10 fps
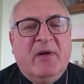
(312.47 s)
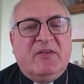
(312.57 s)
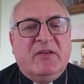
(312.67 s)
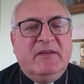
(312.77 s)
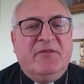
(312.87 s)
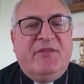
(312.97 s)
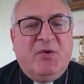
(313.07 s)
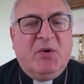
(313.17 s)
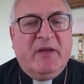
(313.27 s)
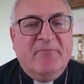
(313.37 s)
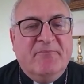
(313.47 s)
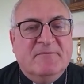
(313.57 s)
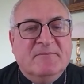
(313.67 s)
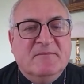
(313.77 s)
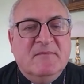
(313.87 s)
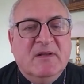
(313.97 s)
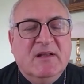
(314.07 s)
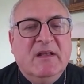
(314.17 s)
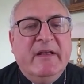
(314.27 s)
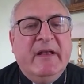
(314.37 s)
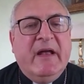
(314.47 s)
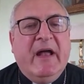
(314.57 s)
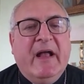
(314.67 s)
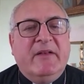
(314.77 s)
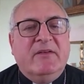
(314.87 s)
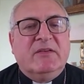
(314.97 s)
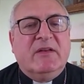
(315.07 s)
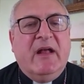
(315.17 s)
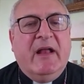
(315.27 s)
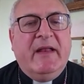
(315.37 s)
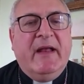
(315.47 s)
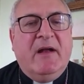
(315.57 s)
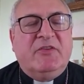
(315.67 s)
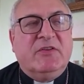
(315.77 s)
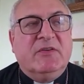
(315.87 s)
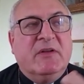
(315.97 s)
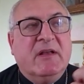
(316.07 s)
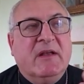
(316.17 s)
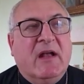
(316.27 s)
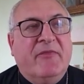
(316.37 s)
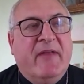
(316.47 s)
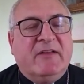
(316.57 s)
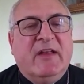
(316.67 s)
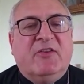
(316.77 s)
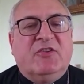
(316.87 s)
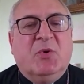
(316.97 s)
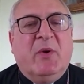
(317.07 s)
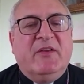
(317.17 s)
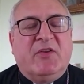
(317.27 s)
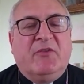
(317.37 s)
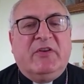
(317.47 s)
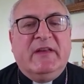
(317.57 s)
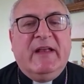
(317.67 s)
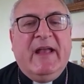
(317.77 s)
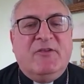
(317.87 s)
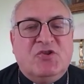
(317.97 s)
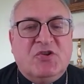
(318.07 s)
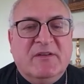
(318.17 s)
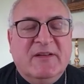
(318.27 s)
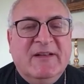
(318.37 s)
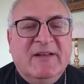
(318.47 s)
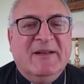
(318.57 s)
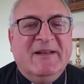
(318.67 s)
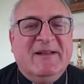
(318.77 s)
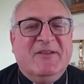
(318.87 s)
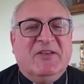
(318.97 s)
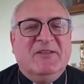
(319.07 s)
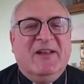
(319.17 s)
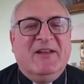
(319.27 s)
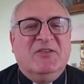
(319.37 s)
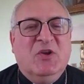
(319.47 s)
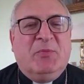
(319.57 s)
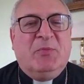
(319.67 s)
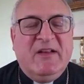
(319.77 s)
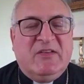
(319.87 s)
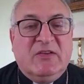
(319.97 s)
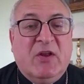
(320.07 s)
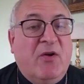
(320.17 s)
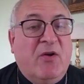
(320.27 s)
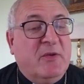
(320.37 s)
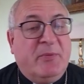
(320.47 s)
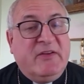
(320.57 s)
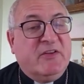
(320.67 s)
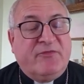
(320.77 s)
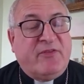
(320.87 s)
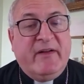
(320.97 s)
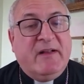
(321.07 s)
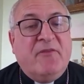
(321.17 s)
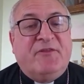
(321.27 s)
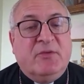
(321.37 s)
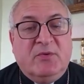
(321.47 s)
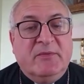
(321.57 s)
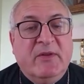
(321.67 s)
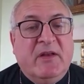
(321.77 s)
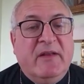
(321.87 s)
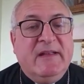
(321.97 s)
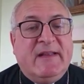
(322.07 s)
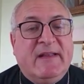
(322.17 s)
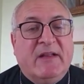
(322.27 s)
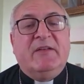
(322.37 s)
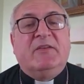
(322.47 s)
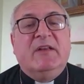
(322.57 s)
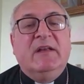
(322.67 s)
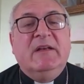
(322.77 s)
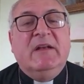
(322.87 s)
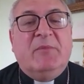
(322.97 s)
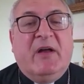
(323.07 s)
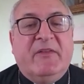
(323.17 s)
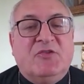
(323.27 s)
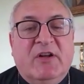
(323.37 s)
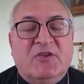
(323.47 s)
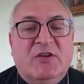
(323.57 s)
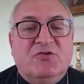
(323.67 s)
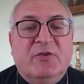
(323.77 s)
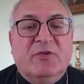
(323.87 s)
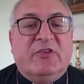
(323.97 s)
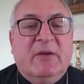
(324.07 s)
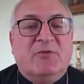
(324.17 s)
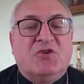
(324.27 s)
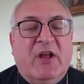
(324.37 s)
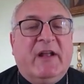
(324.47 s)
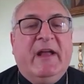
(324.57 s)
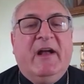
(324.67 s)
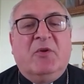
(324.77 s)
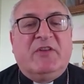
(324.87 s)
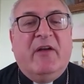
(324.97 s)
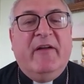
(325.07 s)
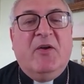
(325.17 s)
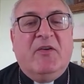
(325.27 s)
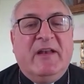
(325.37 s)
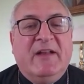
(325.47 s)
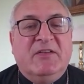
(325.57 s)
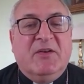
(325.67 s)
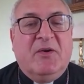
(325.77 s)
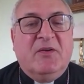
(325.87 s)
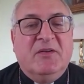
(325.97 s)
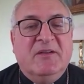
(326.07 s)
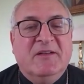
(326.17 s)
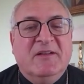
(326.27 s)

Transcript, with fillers: but to live for Him, and and how to and that takes you always onto the edge, into into new places. Often a place is not very comfortable. You know, he gets sent by the church in Jerusalem to check out what's going on in Antioch.